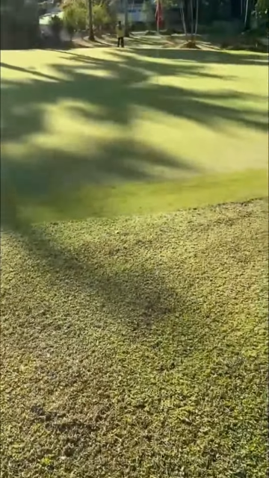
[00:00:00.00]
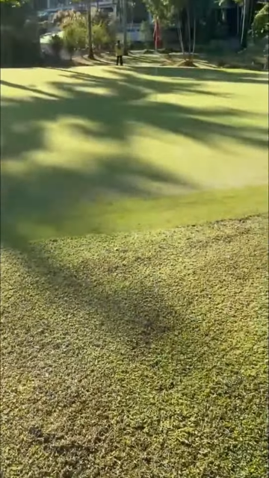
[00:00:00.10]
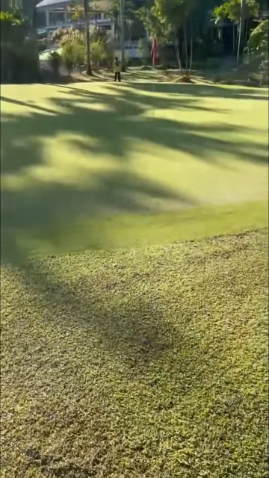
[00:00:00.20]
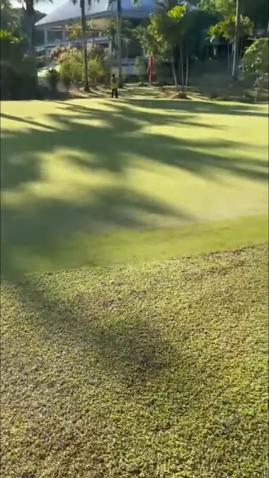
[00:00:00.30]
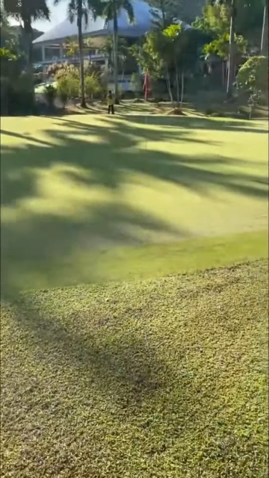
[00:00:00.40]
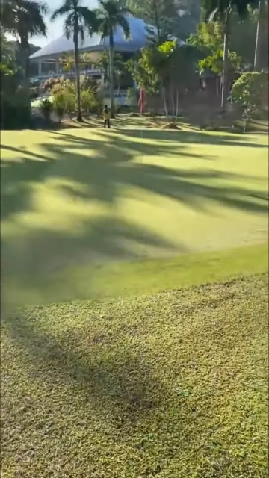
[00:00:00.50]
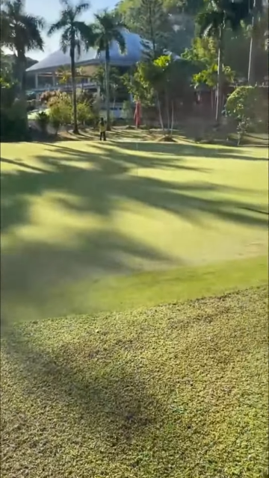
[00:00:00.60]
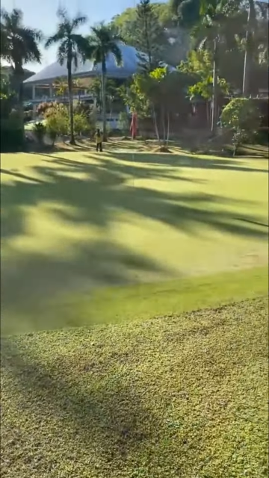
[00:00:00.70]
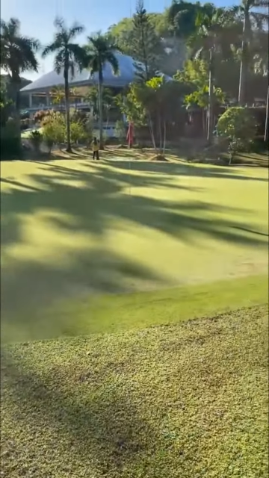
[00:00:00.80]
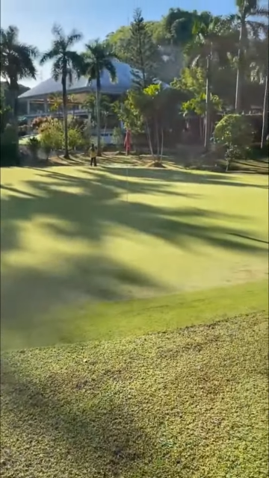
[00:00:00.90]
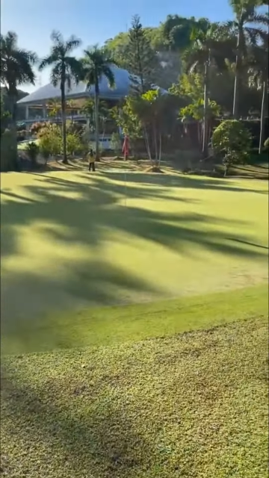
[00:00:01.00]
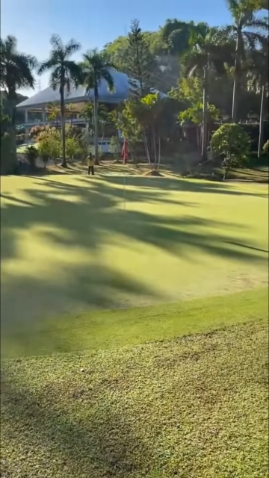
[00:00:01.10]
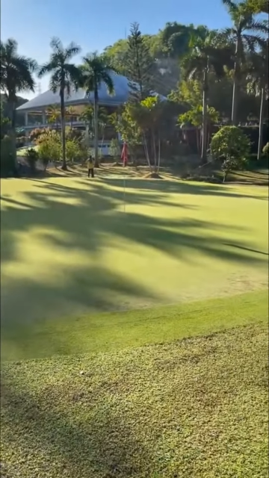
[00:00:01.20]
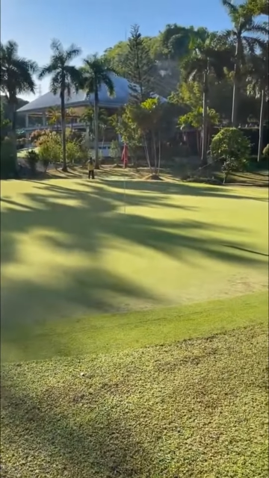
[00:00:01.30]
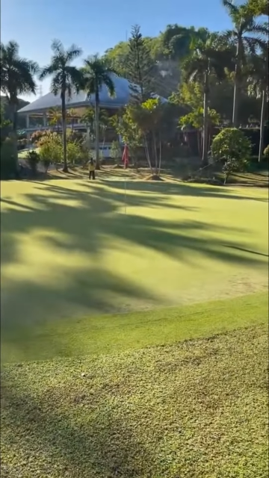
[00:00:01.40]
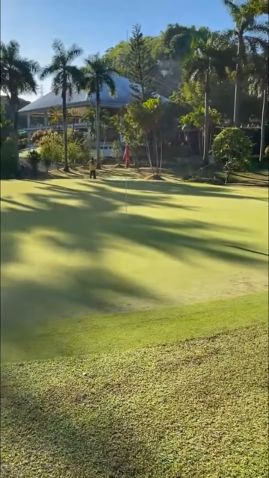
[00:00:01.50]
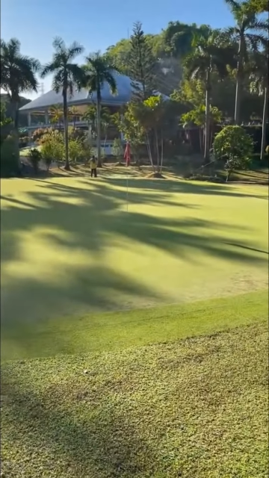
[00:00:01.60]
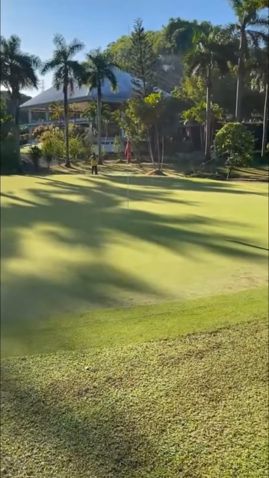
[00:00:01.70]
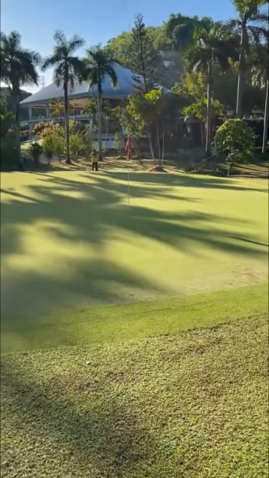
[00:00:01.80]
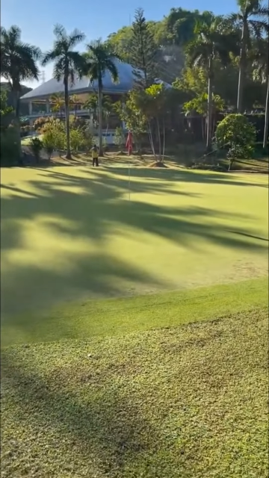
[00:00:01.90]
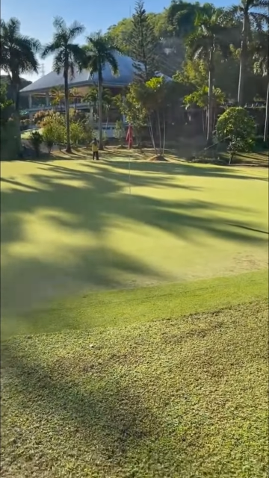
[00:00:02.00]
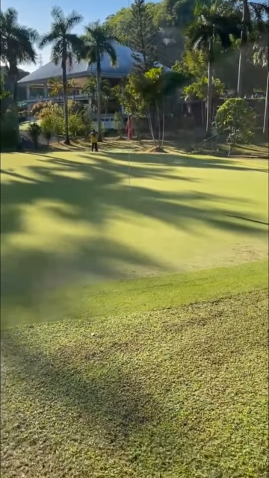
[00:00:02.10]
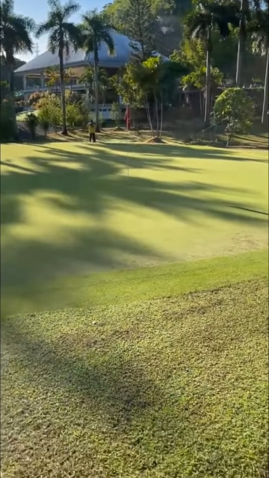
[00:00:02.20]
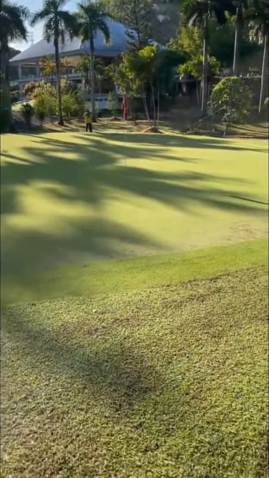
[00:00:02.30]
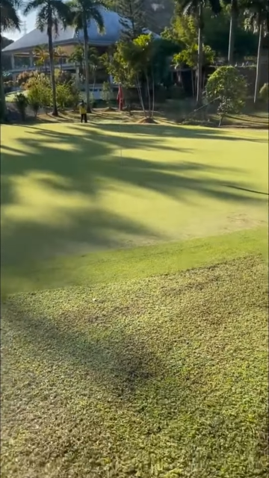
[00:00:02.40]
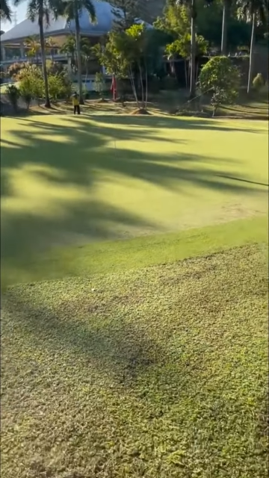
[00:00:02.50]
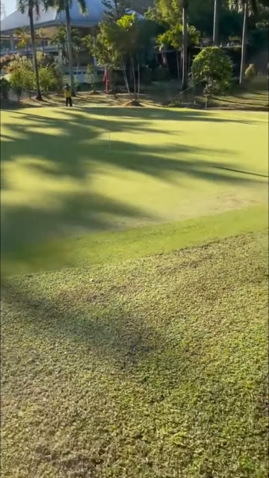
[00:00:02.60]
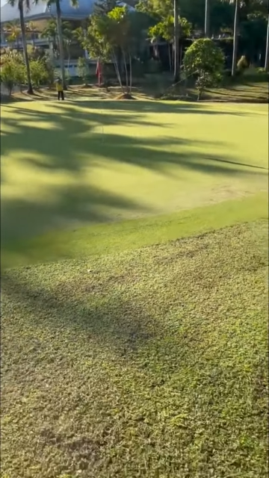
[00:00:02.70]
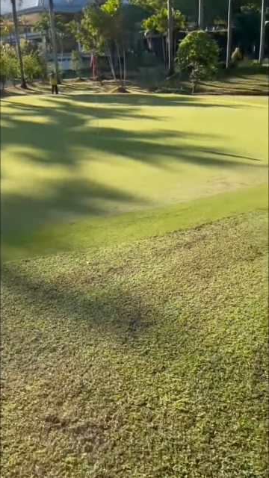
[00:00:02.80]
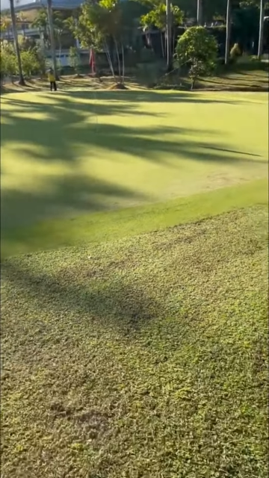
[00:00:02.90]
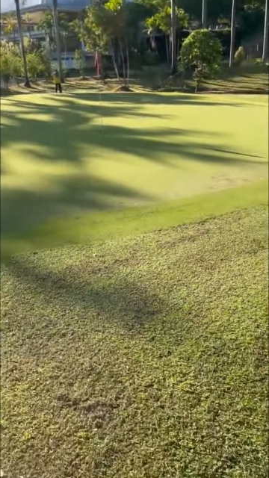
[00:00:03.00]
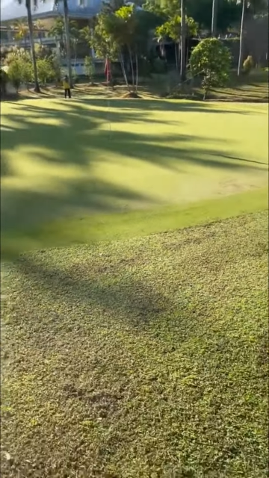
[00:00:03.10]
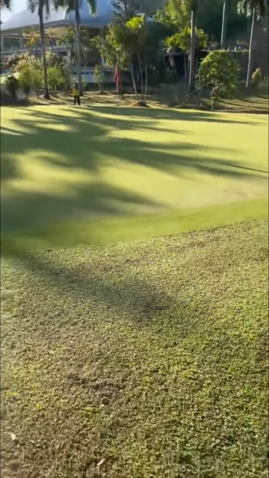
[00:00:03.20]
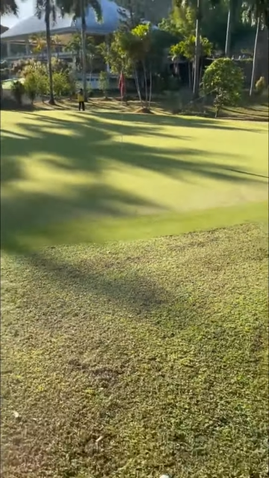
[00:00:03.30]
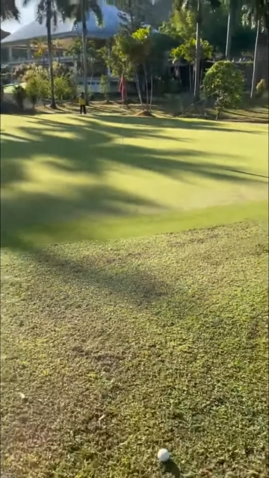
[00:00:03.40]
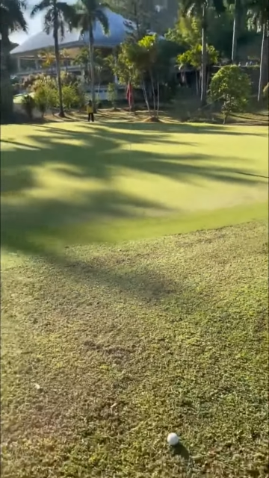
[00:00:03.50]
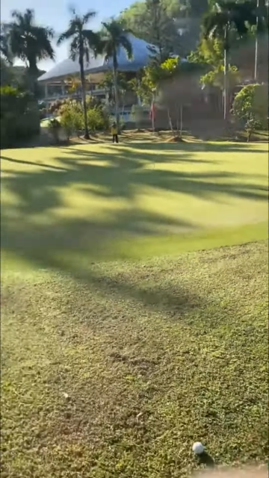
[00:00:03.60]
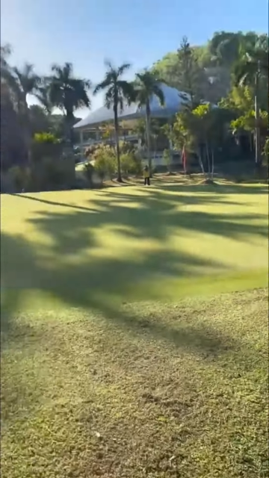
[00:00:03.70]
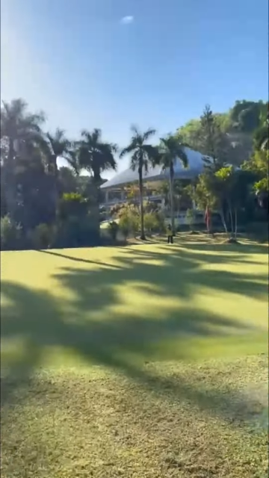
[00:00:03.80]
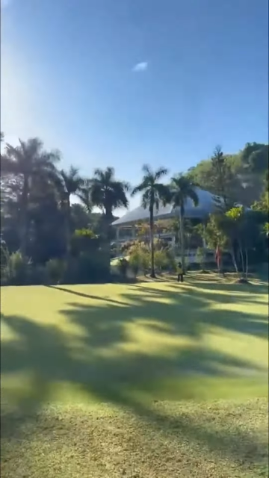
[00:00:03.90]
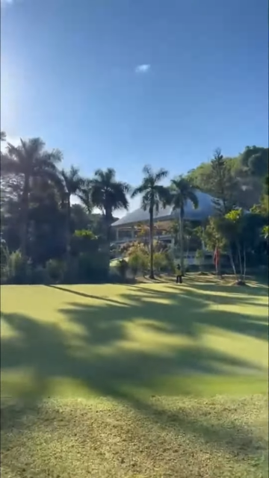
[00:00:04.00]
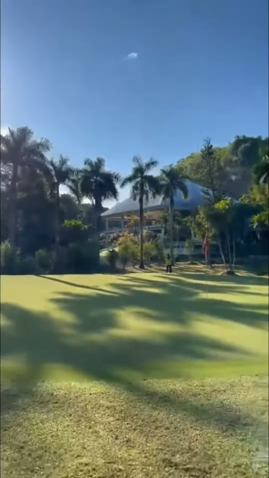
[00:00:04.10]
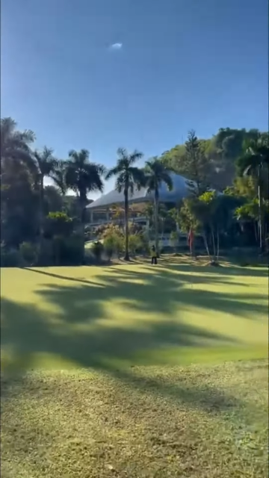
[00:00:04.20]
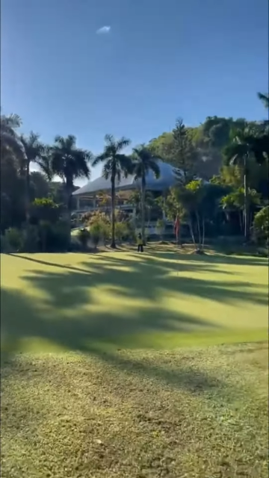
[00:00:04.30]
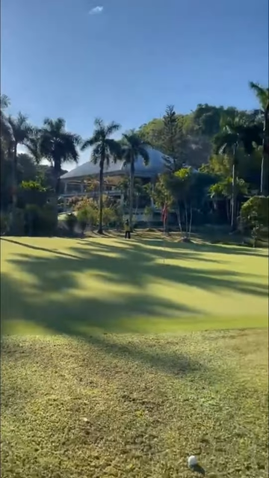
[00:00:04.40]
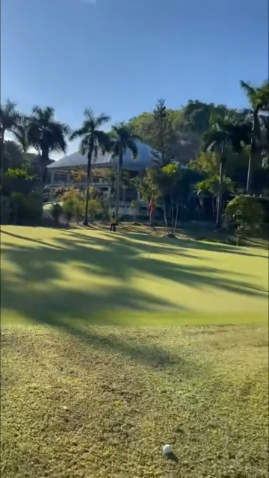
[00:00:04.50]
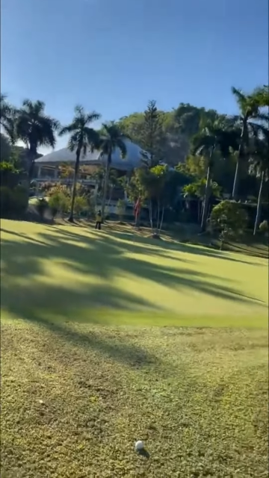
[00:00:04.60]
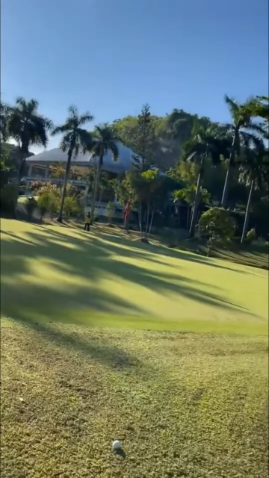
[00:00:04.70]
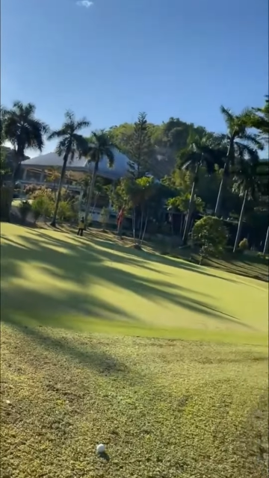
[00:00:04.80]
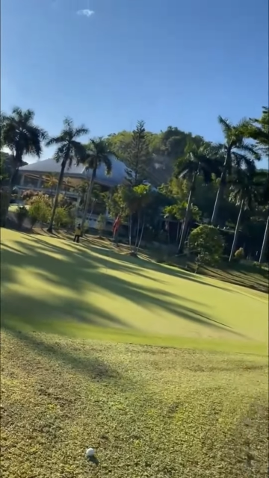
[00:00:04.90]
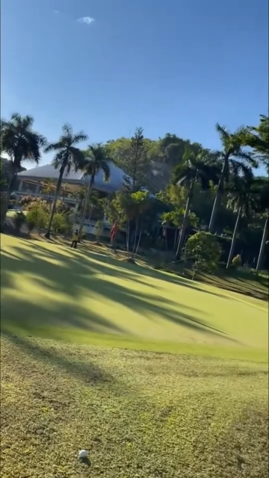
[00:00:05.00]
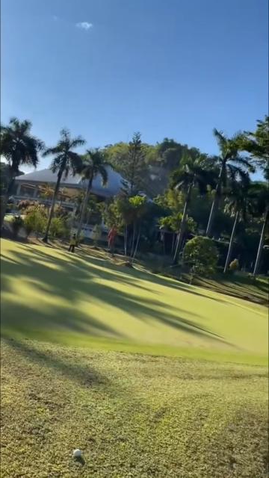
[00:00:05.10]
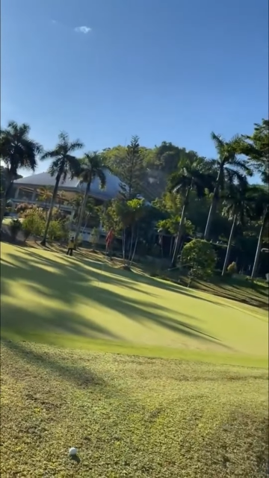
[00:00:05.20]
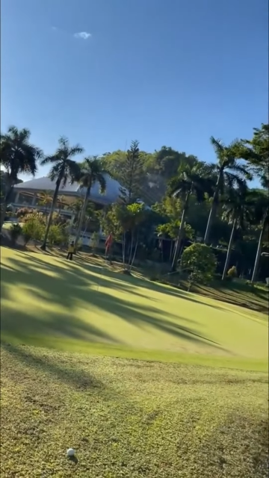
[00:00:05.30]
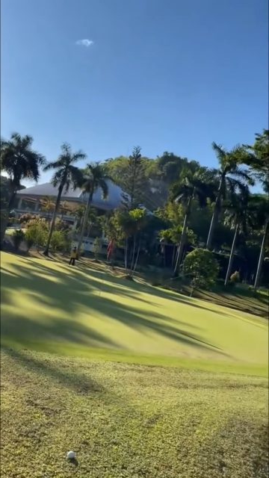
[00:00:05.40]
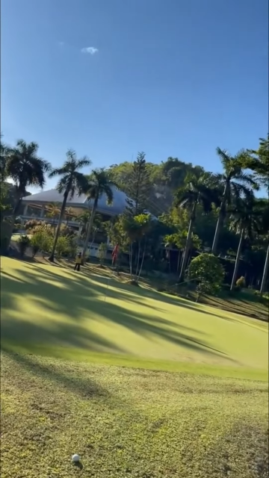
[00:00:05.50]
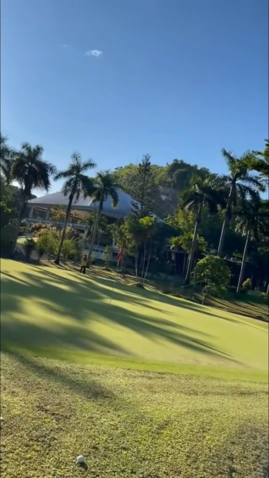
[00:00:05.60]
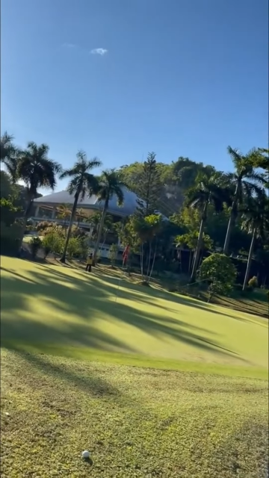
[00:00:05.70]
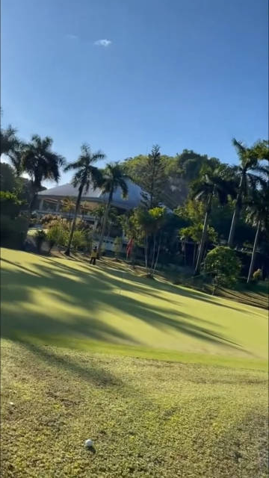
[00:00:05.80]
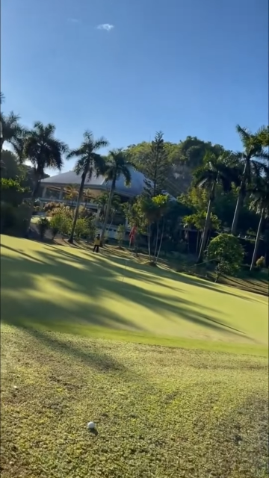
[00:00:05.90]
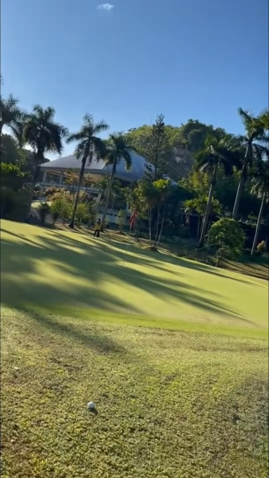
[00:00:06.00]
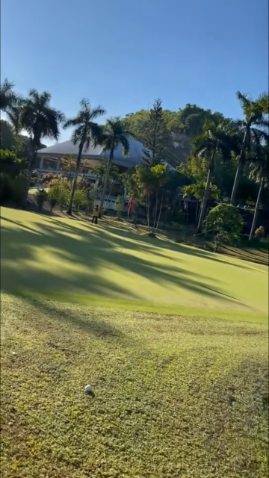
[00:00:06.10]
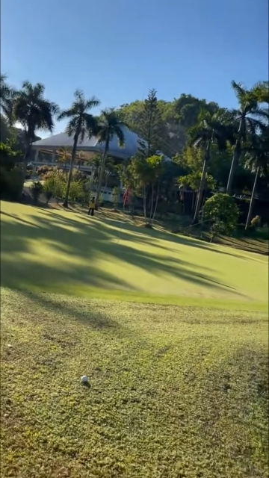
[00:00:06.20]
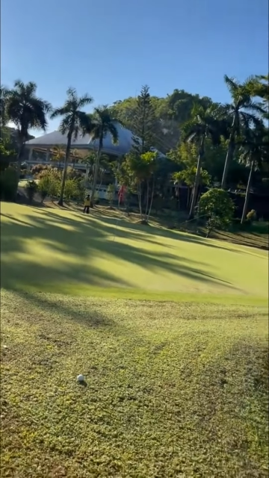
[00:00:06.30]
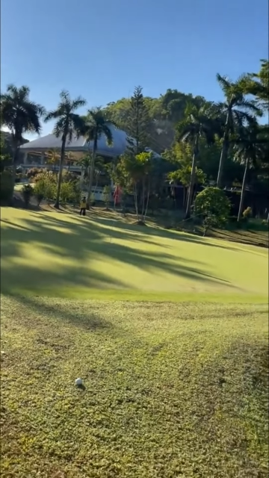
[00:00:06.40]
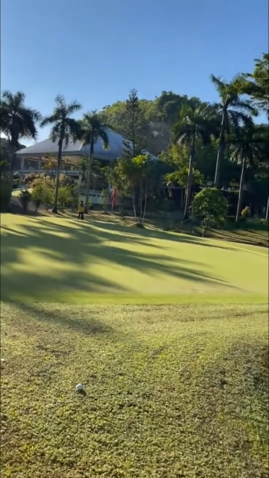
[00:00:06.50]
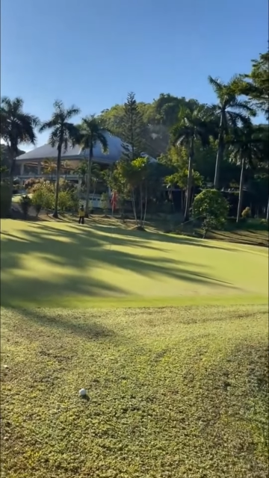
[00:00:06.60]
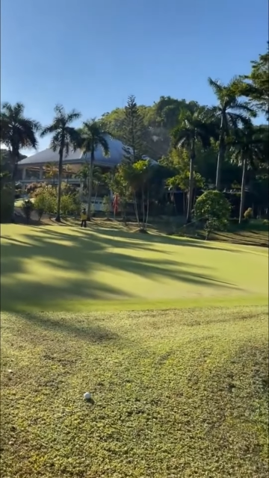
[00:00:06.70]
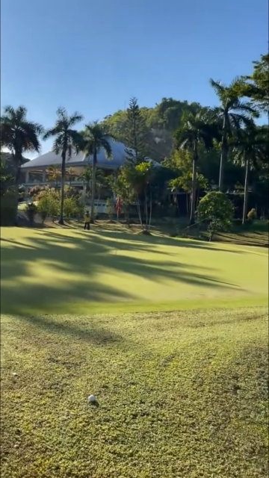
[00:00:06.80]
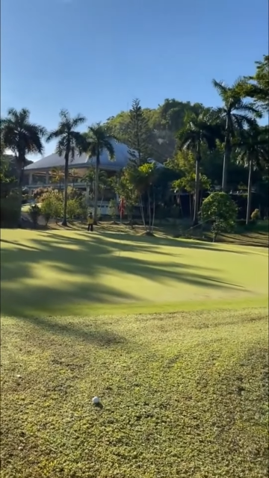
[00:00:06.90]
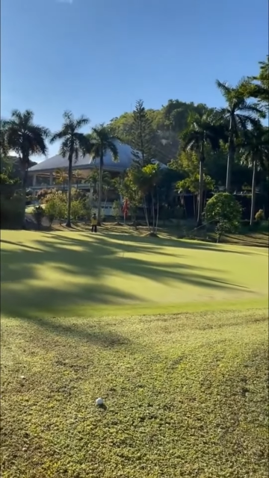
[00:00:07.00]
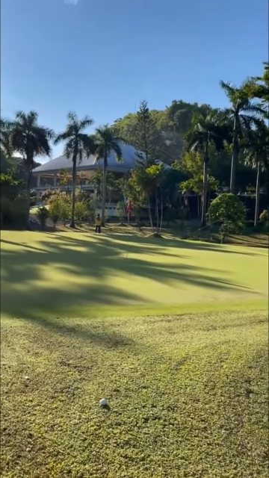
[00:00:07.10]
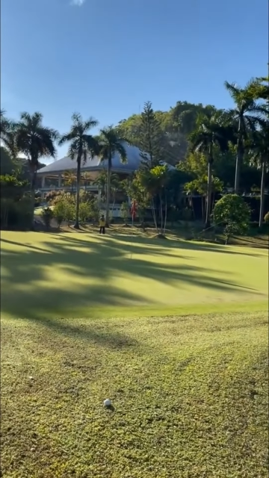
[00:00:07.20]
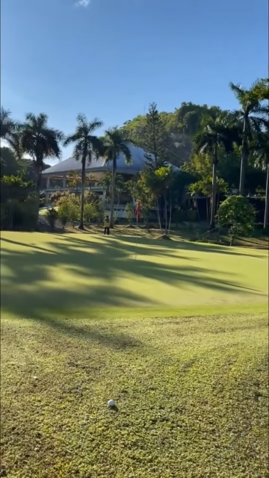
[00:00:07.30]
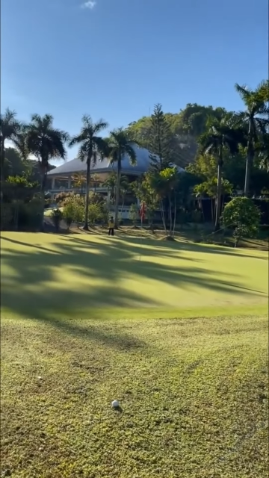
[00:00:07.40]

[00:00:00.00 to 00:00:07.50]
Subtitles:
Nobody's mouth can be seen.